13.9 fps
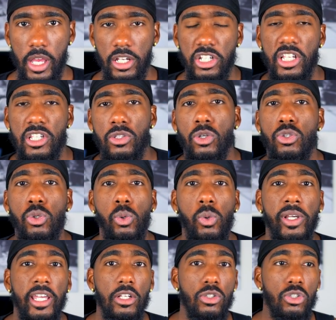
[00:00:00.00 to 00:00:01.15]
She is not
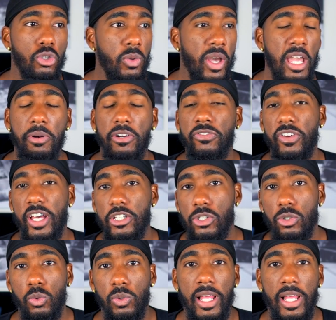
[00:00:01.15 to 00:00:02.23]
talking to a professional